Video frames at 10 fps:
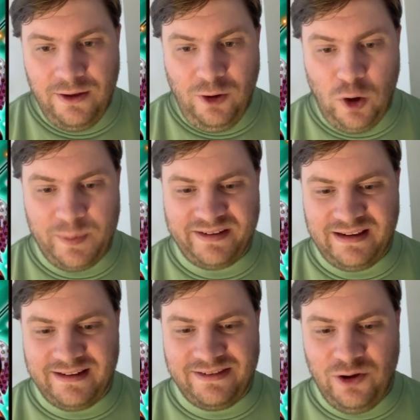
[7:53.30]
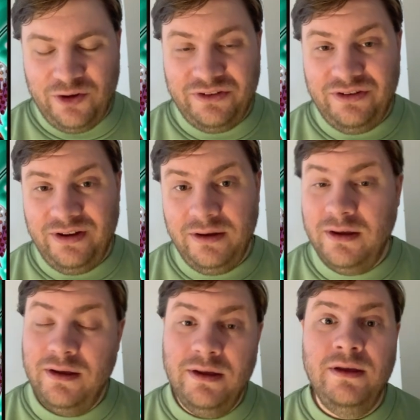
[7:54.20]
Obviously it's not
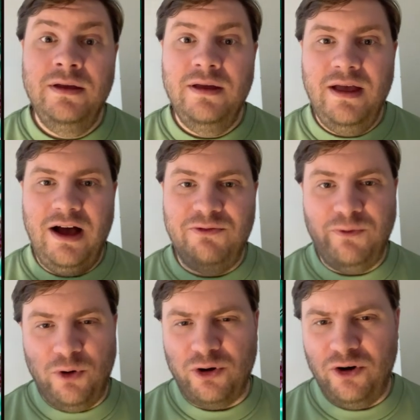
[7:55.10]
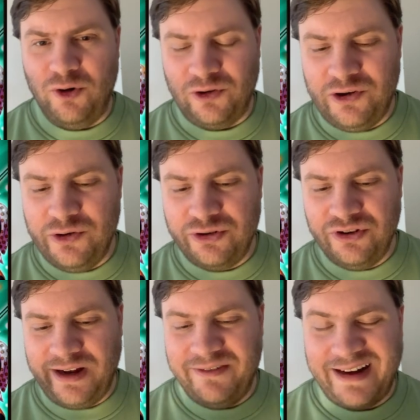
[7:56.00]
a foregone
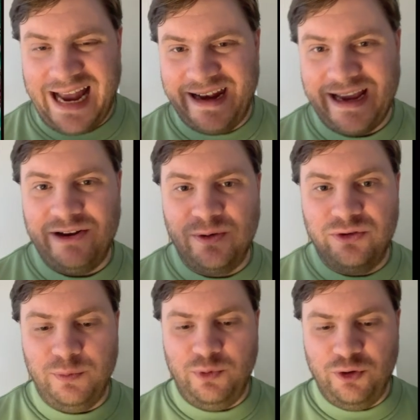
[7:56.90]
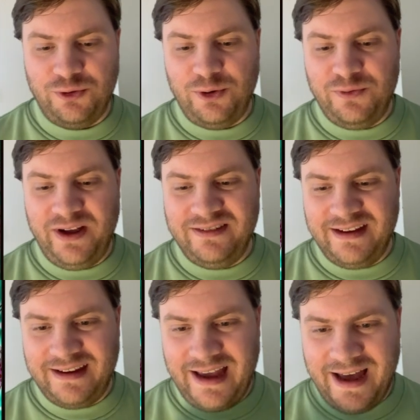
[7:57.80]
conclusion that we're getting a new support Sugofest,
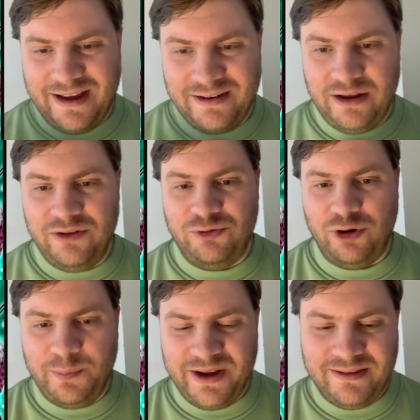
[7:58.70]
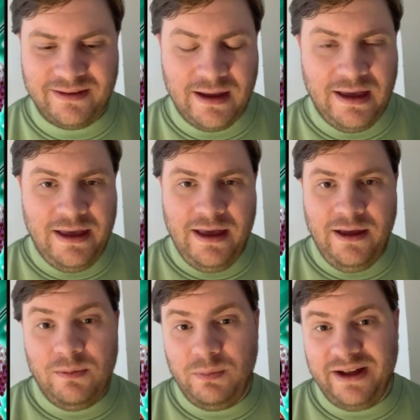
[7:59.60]
they can drop it.
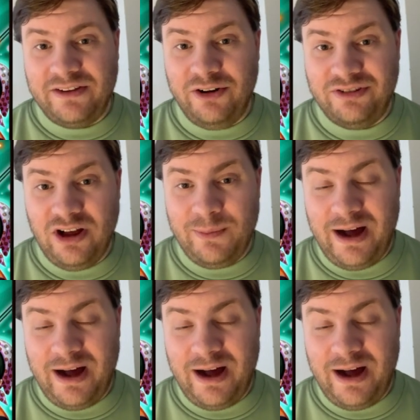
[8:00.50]
But there are some